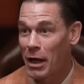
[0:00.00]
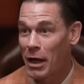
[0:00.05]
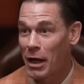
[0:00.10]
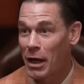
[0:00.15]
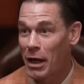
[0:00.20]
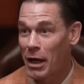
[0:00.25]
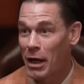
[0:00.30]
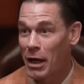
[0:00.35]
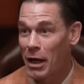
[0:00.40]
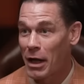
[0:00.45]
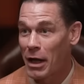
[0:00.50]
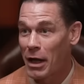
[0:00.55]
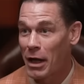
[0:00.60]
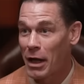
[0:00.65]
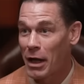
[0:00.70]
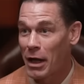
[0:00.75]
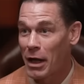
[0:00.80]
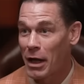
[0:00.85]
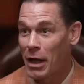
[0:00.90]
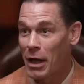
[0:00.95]

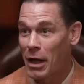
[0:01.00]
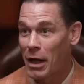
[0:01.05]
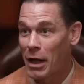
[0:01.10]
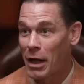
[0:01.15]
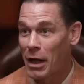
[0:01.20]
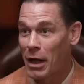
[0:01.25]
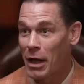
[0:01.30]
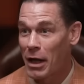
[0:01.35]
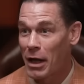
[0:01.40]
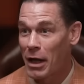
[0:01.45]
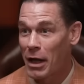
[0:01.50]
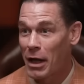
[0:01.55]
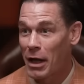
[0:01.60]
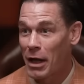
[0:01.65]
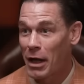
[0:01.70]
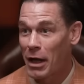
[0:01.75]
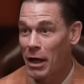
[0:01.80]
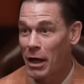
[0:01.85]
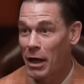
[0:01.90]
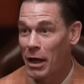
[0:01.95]

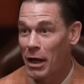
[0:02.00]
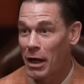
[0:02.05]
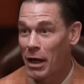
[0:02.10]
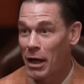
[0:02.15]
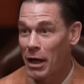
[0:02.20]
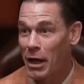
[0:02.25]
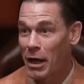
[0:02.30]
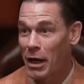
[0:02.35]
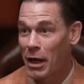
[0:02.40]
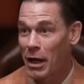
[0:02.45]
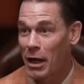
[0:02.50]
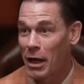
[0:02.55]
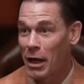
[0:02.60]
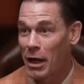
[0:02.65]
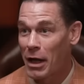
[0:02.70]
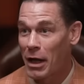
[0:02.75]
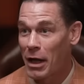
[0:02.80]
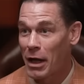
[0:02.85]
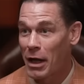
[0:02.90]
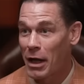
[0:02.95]

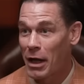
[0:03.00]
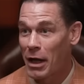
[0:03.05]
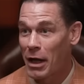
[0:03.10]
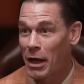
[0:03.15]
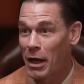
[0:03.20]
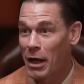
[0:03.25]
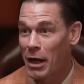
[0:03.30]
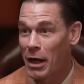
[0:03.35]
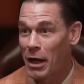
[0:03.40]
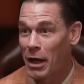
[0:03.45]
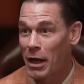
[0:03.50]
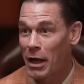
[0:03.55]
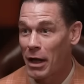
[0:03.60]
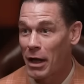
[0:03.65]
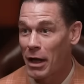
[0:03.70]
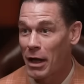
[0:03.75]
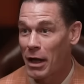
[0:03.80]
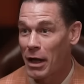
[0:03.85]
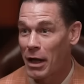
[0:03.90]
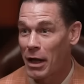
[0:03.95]

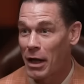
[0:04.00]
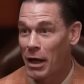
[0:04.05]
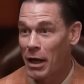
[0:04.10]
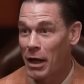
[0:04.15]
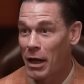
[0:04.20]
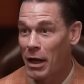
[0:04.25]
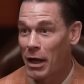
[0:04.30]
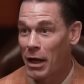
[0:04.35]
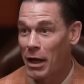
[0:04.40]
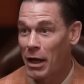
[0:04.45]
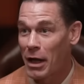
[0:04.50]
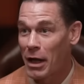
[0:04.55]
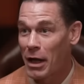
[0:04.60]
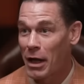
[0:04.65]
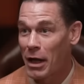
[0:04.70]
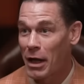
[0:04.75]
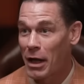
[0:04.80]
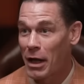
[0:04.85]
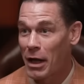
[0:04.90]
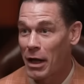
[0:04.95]

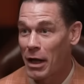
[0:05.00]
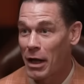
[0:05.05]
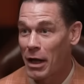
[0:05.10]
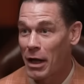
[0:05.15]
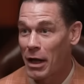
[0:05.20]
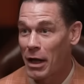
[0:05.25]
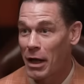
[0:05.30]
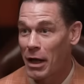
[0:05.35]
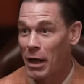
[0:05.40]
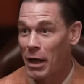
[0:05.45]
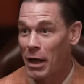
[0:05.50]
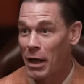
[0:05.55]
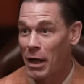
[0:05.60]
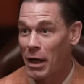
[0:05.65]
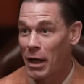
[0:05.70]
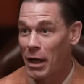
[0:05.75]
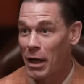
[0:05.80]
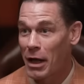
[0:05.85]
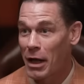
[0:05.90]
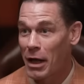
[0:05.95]

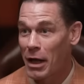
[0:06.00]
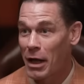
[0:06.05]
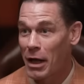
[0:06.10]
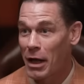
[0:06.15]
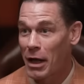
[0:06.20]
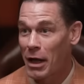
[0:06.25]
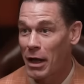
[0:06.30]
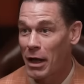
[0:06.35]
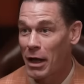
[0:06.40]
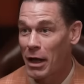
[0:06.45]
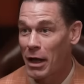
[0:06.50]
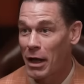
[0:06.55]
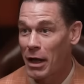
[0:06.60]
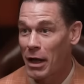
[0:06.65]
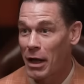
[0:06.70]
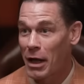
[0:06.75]
This person isn't speaking.